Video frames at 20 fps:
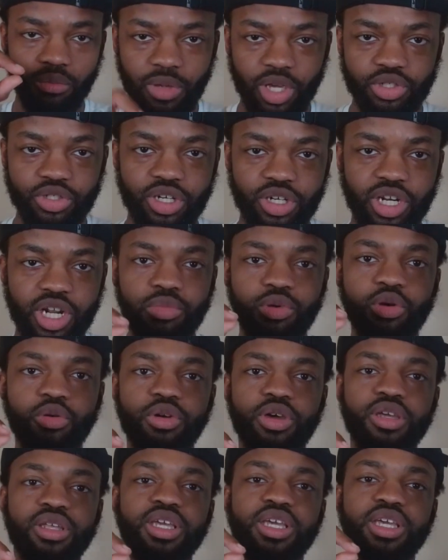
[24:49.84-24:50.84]
Make sure that I'm
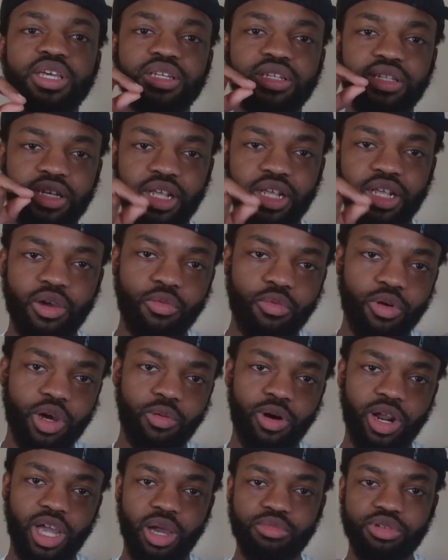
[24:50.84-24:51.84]
doing day
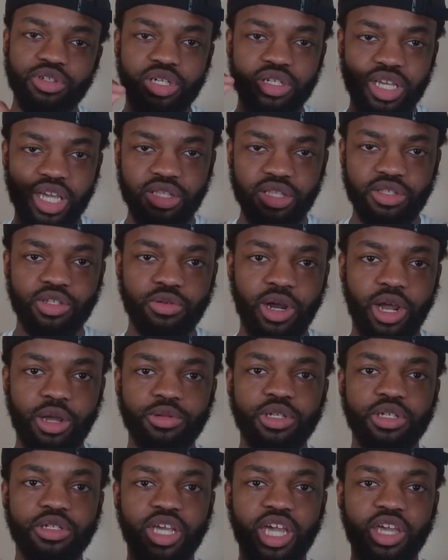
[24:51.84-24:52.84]
1 right. I'm treating day 2 right.
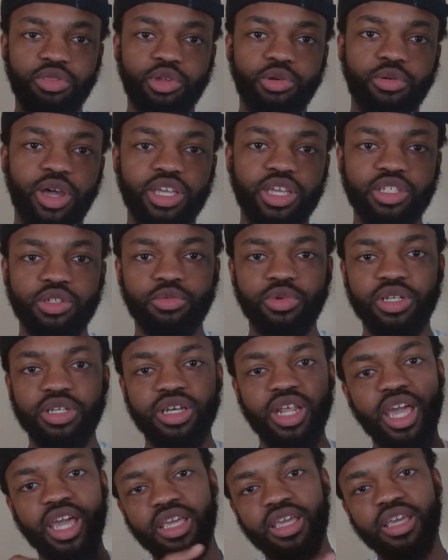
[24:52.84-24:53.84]
I'm treating day 3 right. So
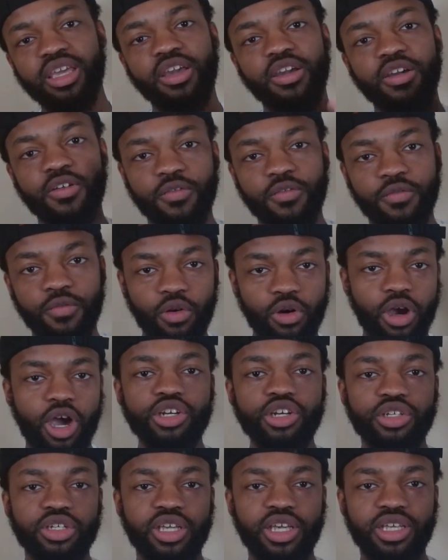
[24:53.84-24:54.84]
when day
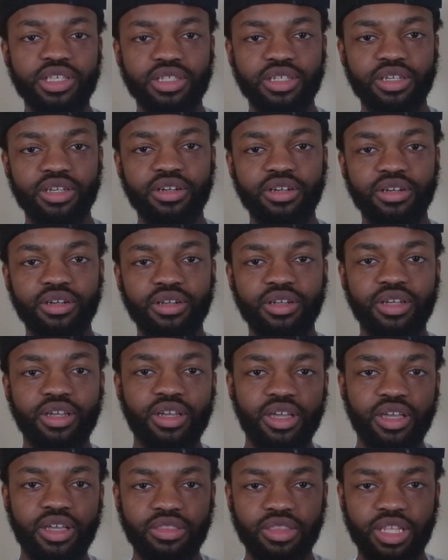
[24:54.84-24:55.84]
400 gets here,
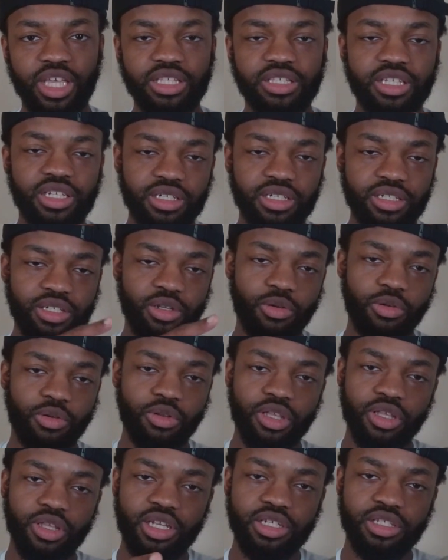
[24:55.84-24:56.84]
They took
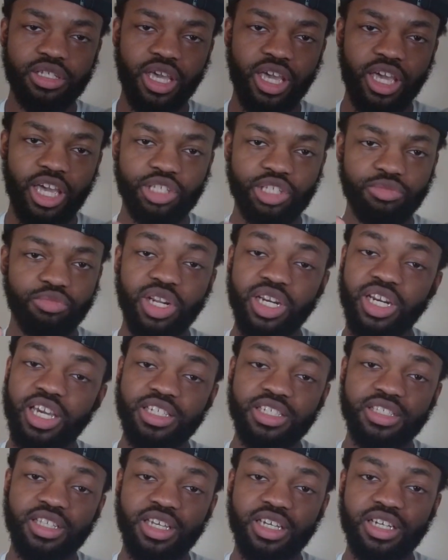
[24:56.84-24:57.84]
each day as many
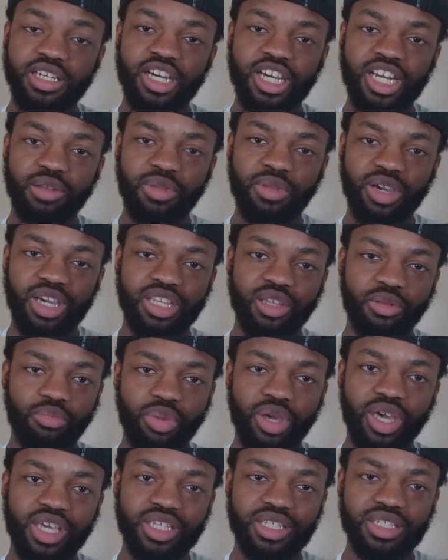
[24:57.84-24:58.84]
days as they could to make it the
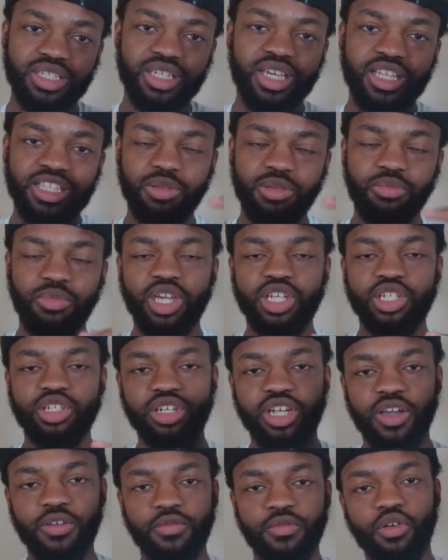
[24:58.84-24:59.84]
best to make
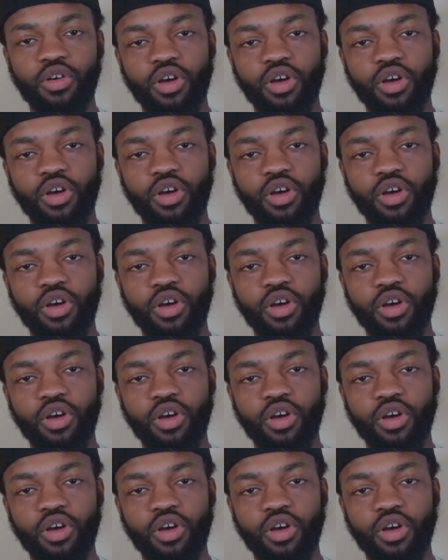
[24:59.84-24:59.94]
sure that